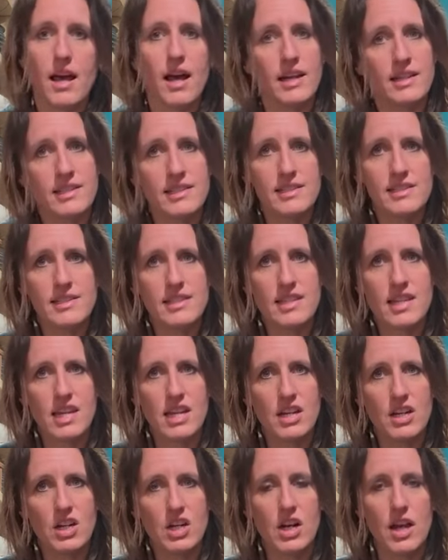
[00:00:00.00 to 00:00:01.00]
onions in
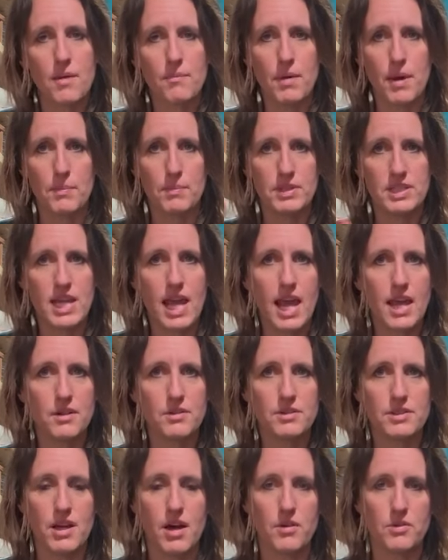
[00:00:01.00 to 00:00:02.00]
here and my
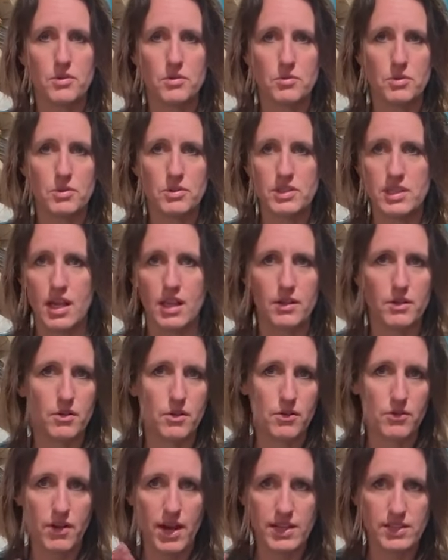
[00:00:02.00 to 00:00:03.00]
potatoes out in the root cellar,
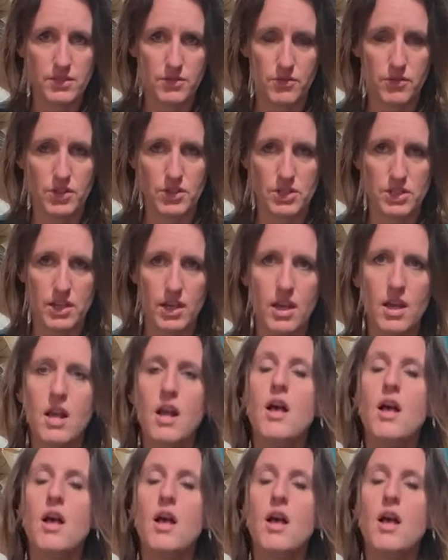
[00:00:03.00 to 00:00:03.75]
or vice versa.